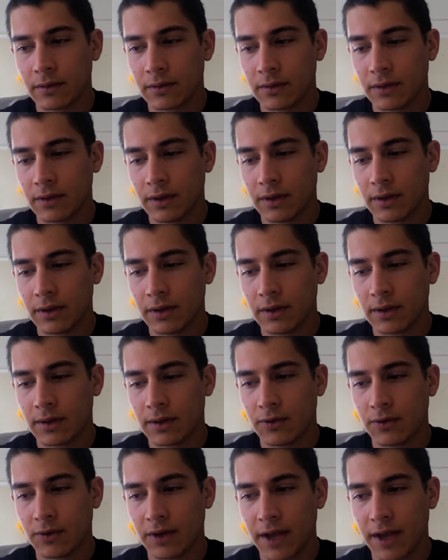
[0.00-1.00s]
the
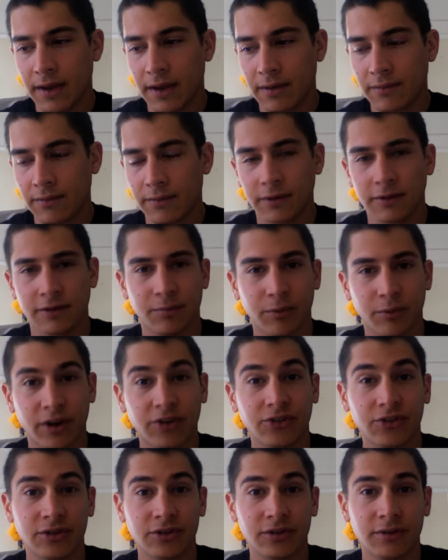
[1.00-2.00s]
creative
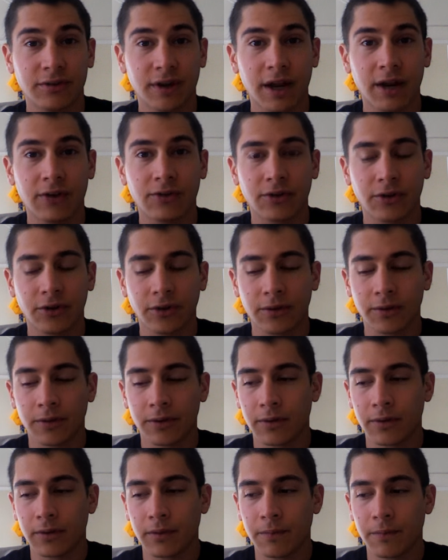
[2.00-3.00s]
expression of nature
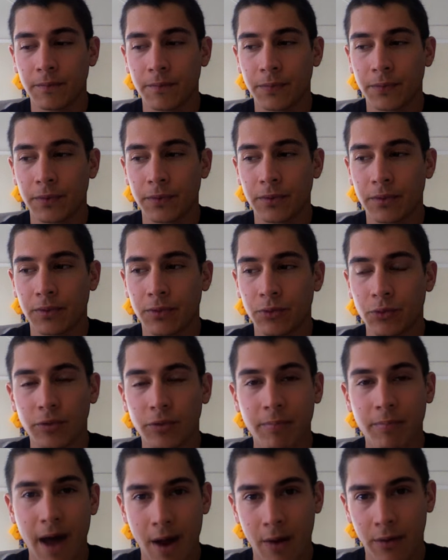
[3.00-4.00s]
through the
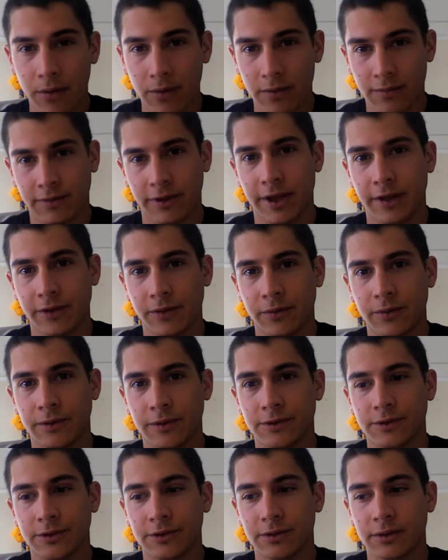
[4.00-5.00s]
power of
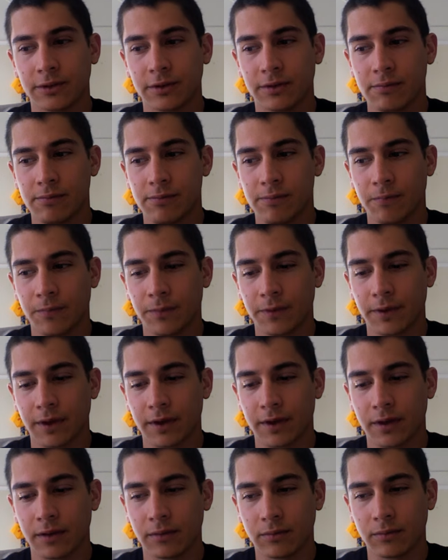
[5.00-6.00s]
language,
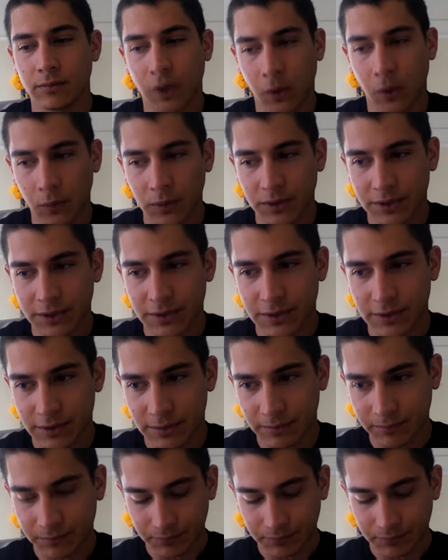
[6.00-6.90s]
uh, you know, which is